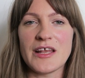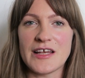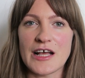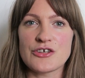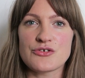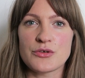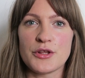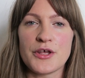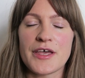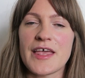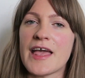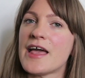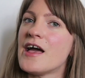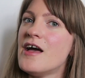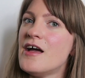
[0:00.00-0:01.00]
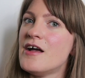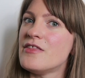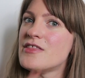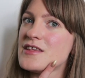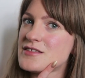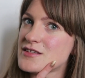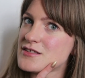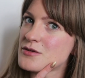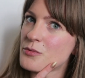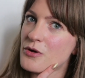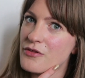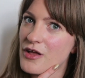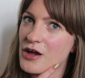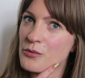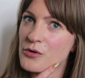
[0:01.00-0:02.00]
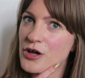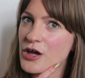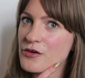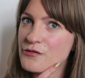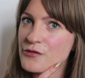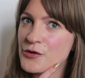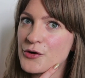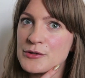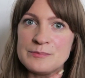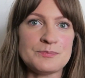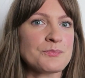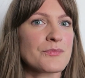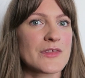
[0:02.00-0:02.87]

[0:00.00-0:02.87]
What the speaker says: and natural looking, this is the one that I will go for.